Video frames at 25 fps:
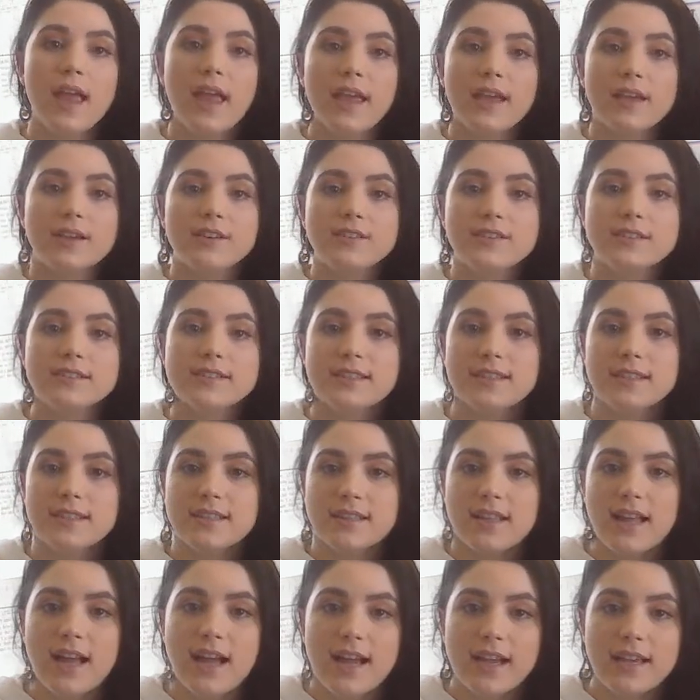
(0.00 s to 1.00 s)
angles
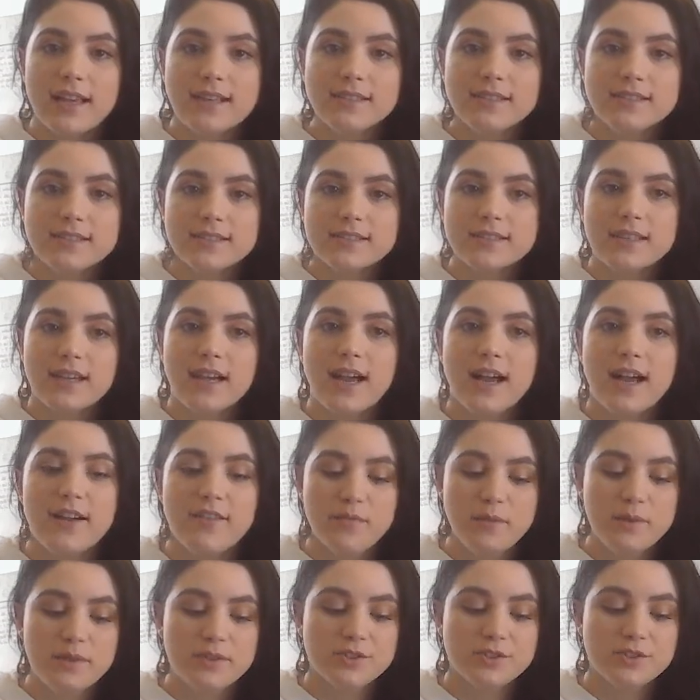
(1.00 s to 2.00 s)
and lines
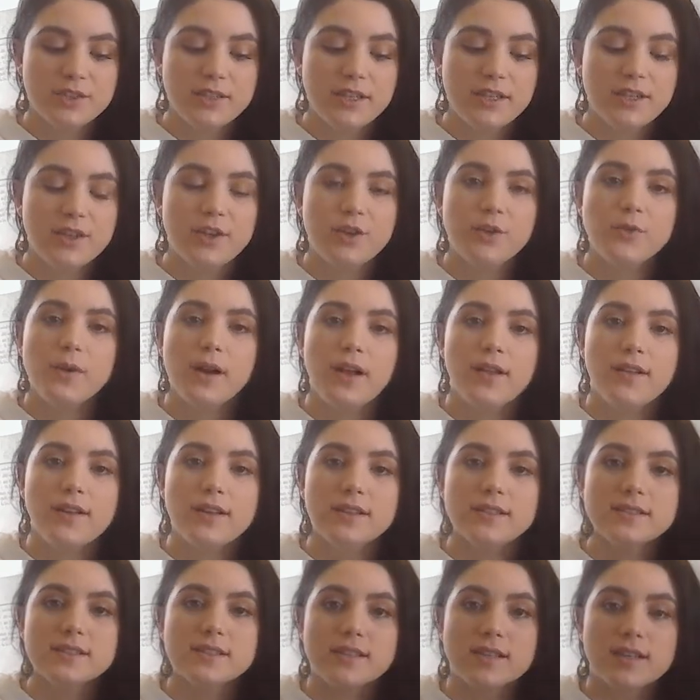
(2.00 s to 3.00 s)
have been treating you well
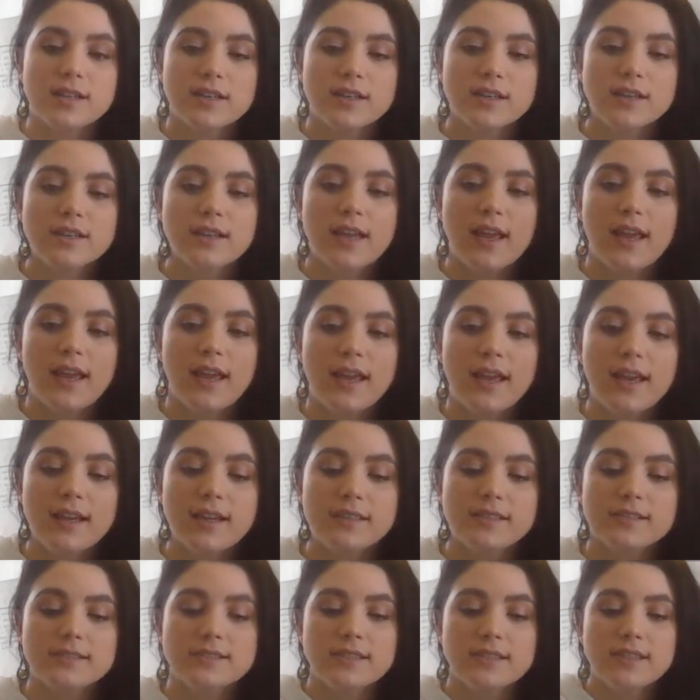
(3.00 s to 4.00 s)
on Zern
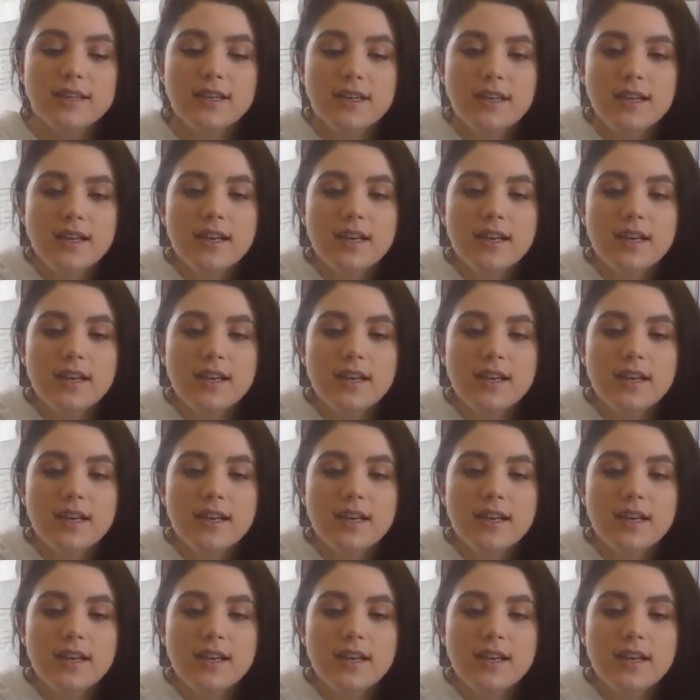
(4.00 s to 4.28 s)
and